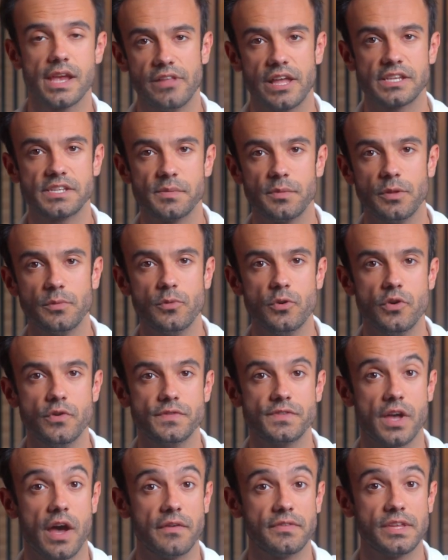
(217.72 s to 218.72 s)
flexible
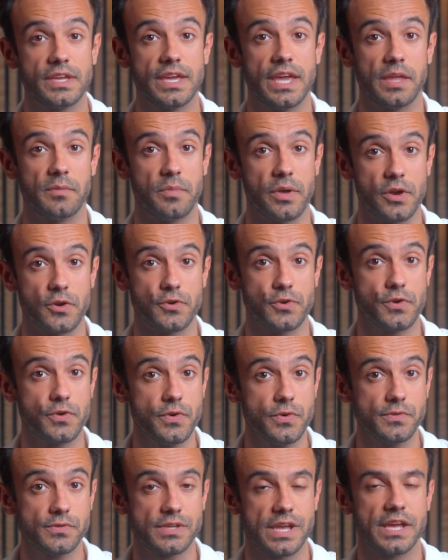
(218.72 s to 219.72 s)
moves often get better
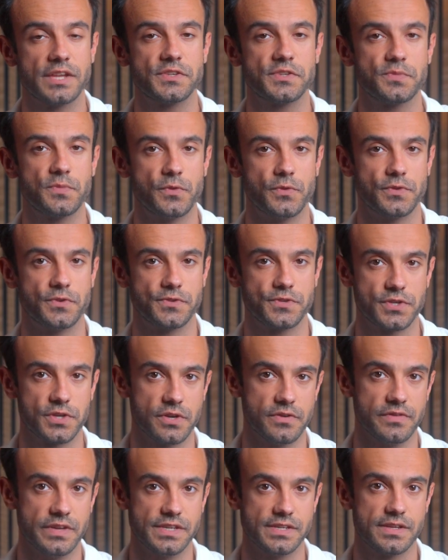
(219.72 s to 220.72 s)
crews and smoother
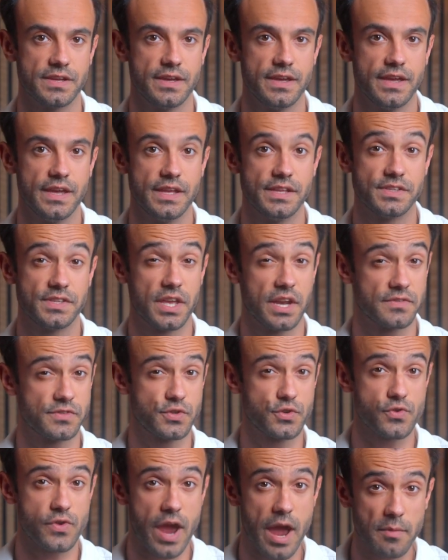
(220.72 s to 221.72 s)
service. Instead of
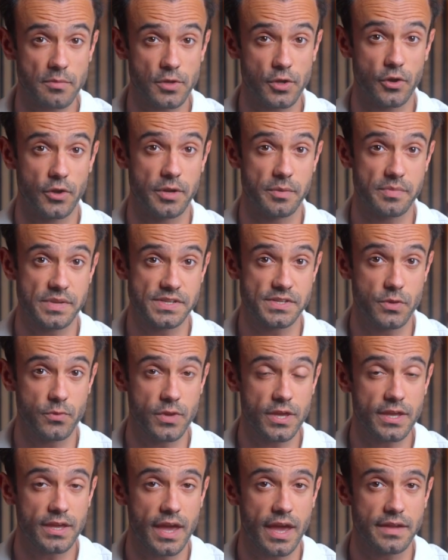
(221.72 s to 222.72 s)
scrambling on a busy
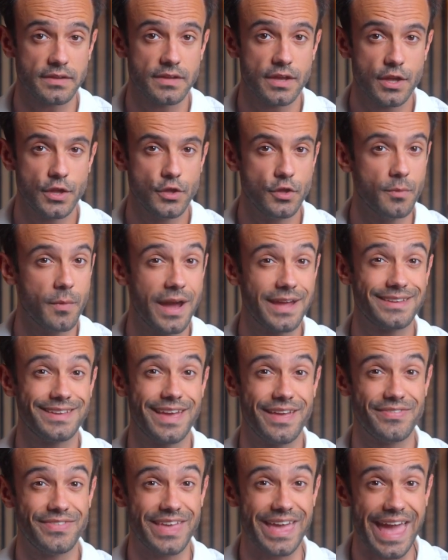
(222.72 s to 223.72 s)
weekend, you might
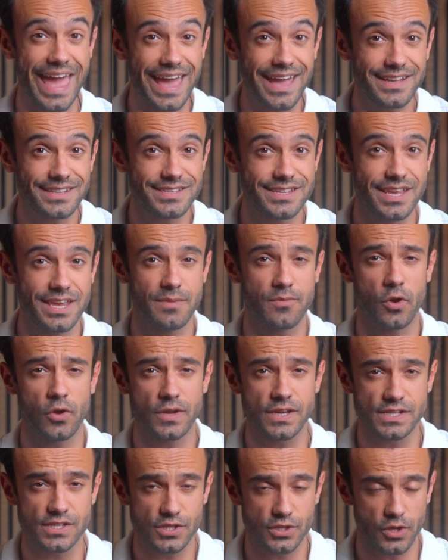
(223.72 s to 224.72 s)
get the A-team on
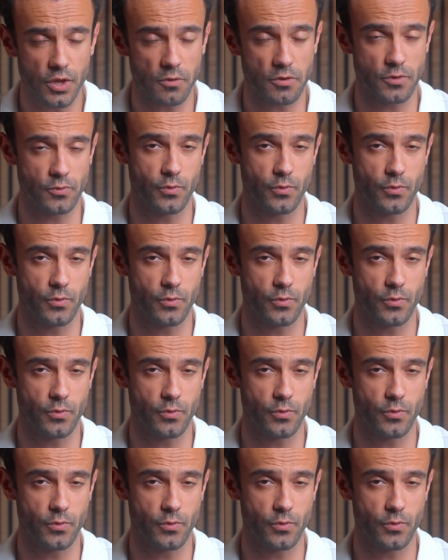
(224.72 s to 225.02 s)
a slower